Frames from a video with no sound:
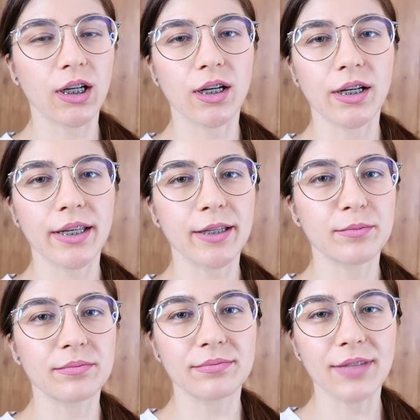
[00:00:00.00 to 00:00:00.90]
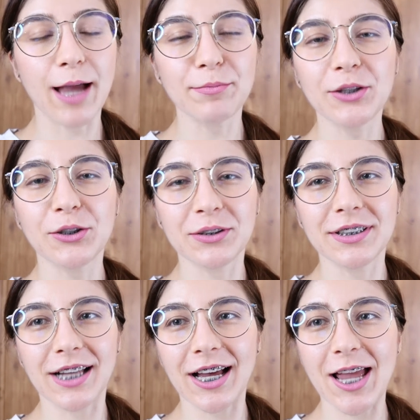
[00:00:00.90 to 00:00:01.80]
I'm not
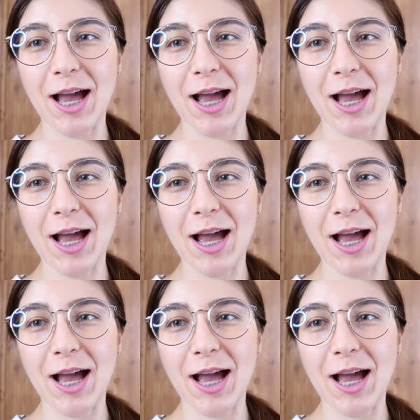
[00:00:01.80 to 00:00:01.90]
gonna lie,